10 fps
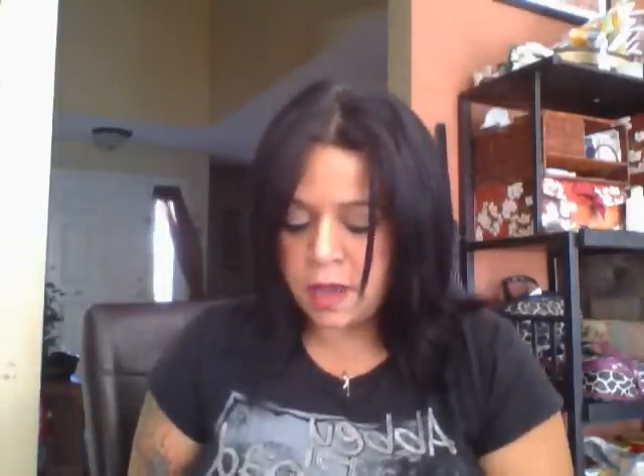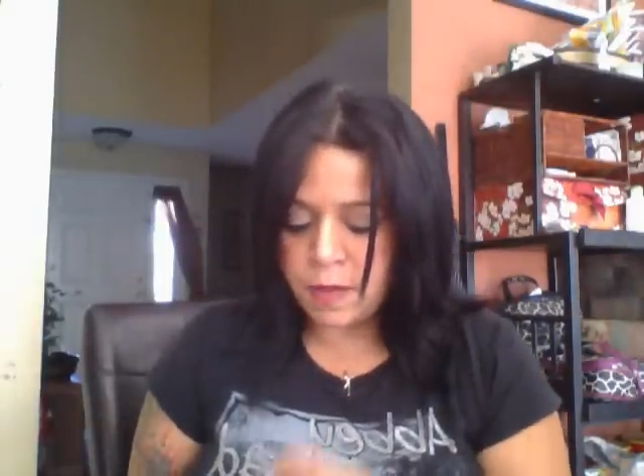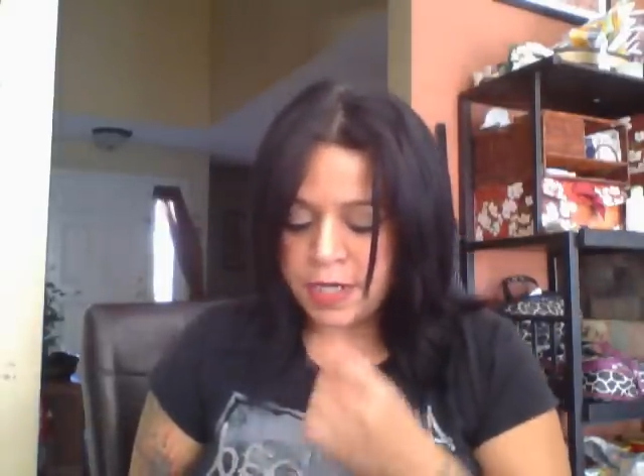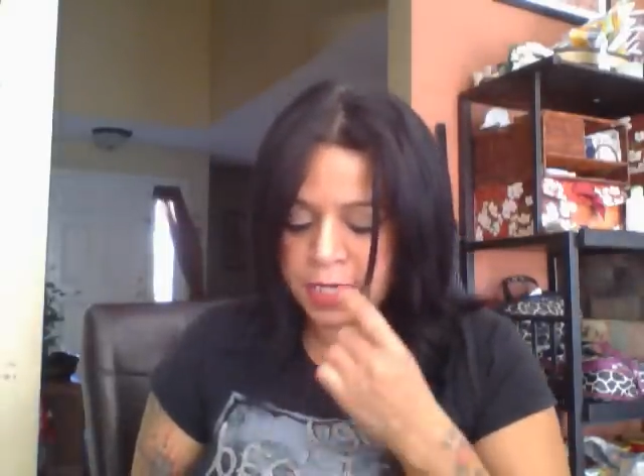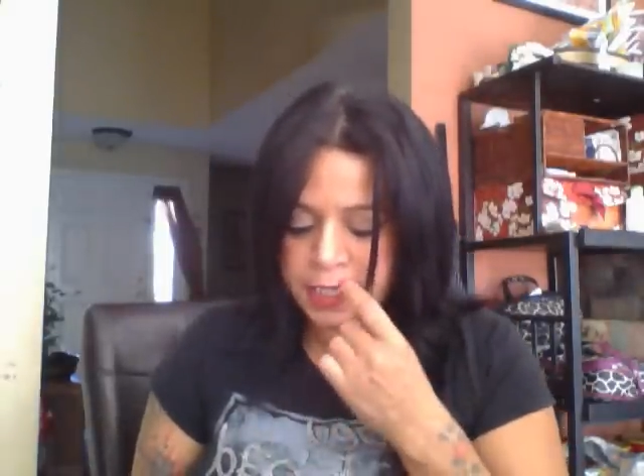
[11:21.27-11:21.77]

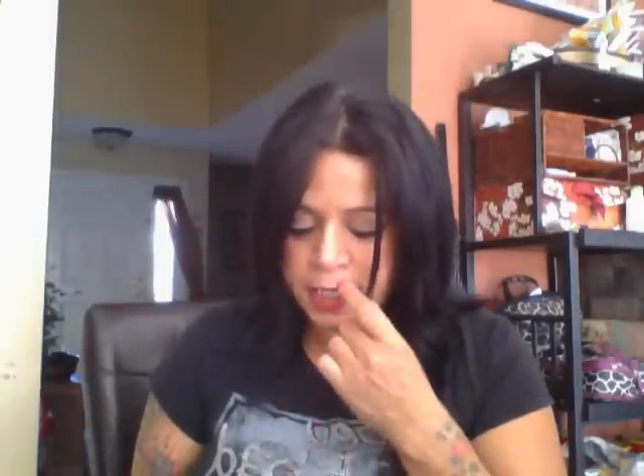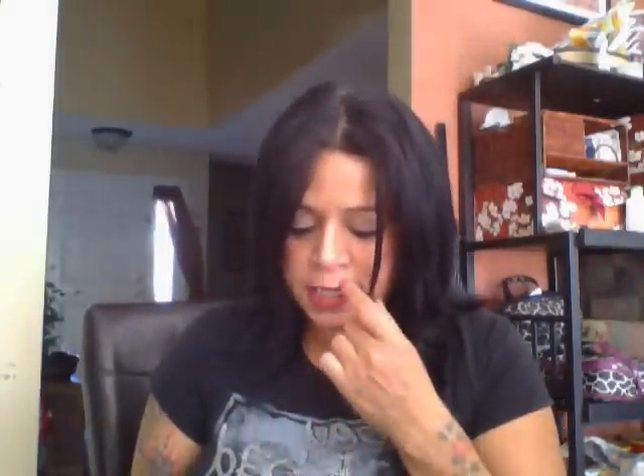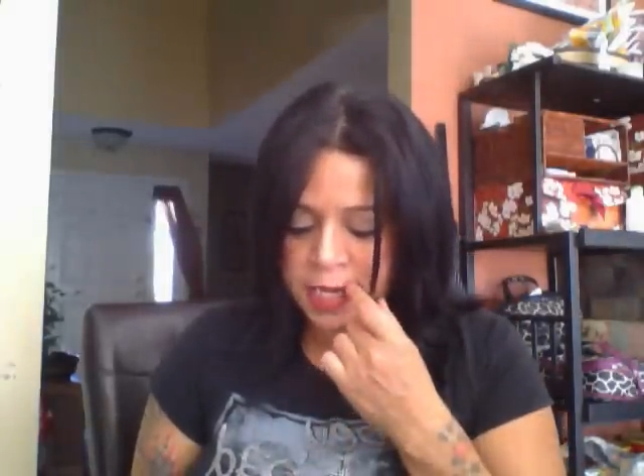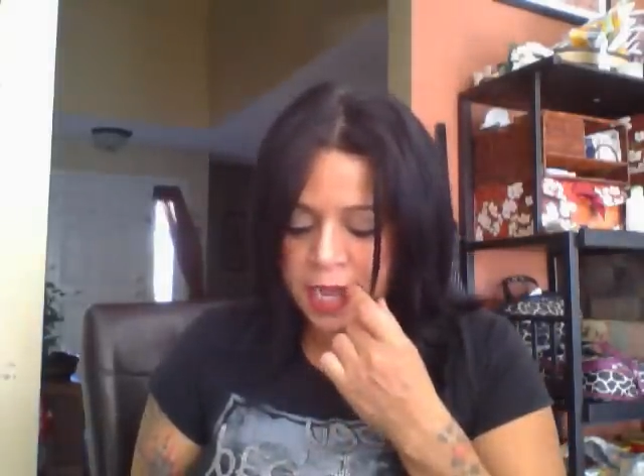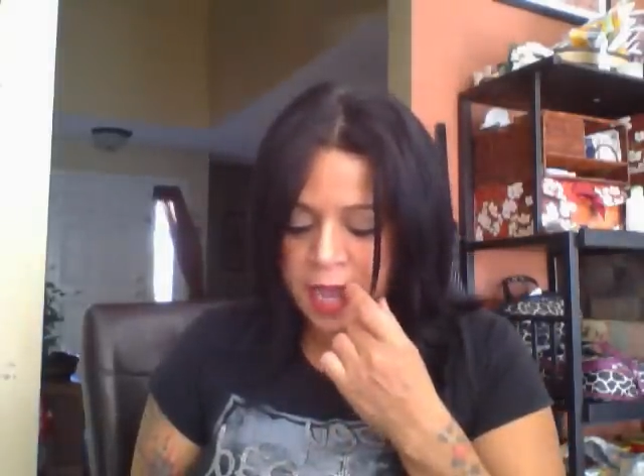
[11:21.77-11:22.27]
with an
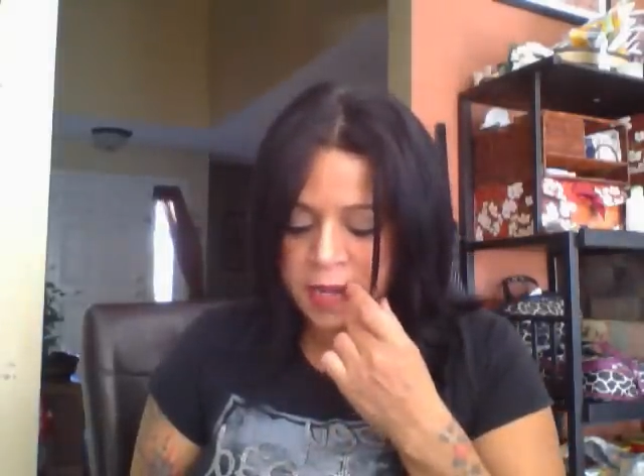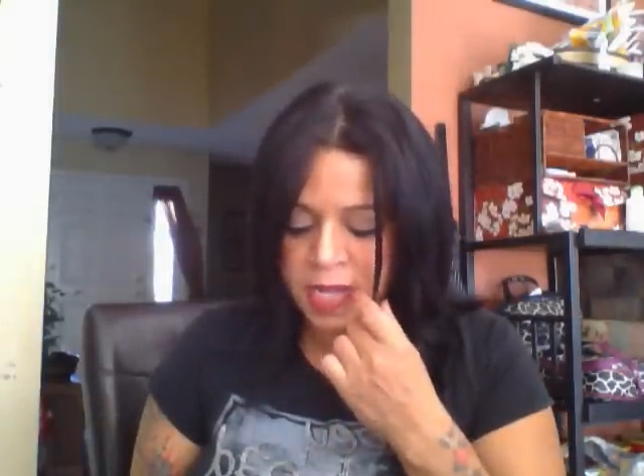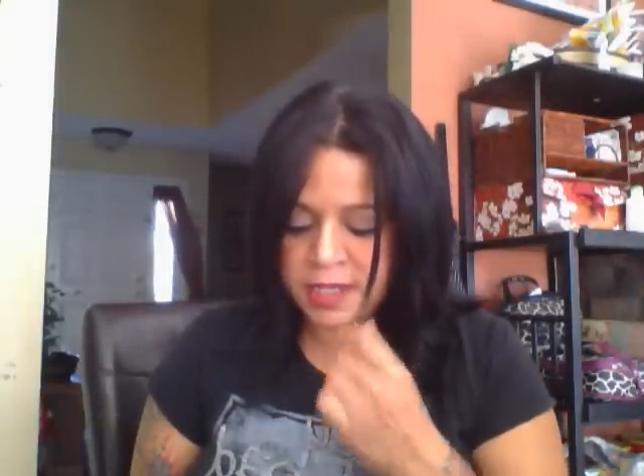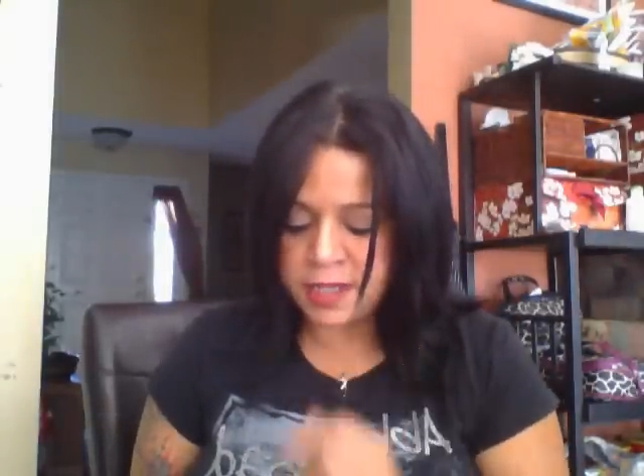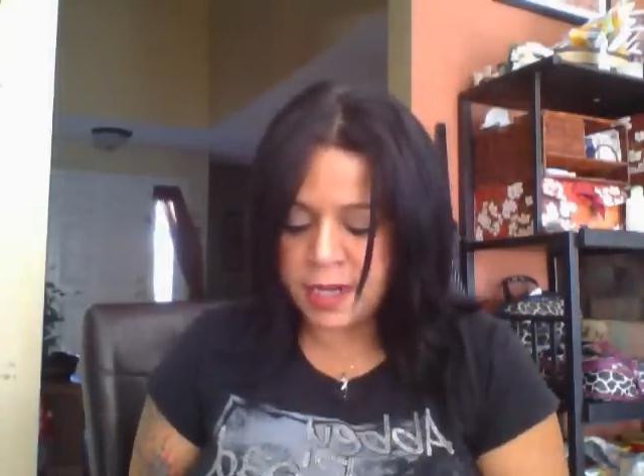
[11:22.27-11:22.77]
incident that I had
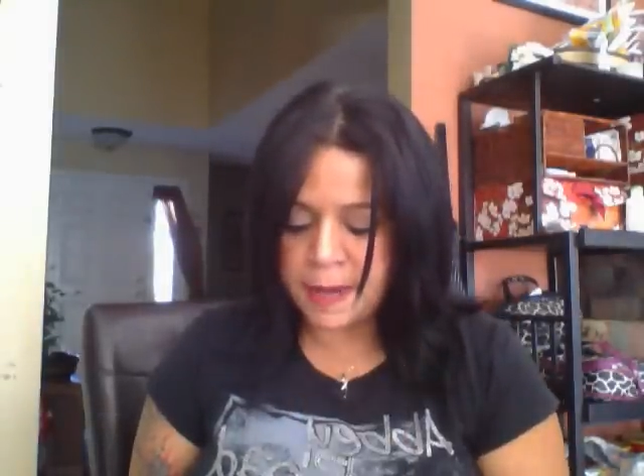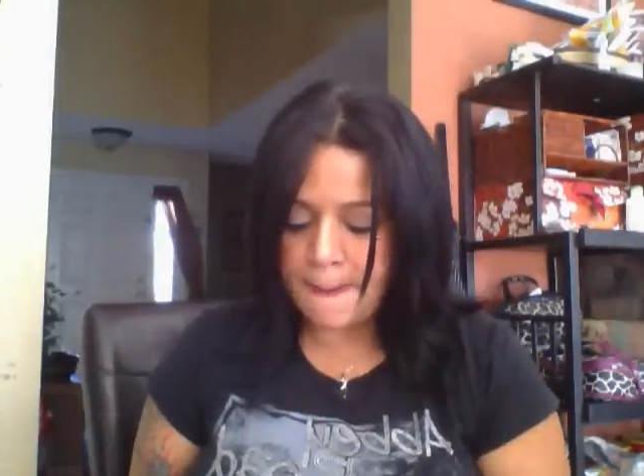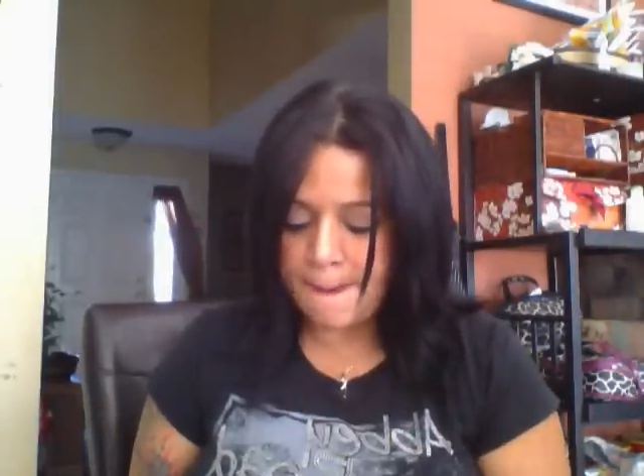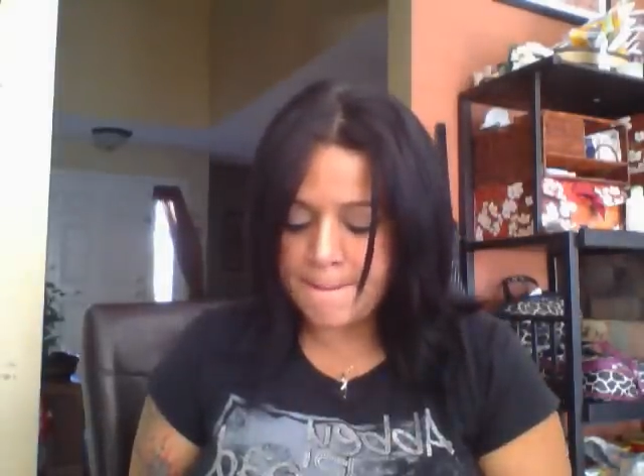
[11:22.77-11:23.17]
yesterday.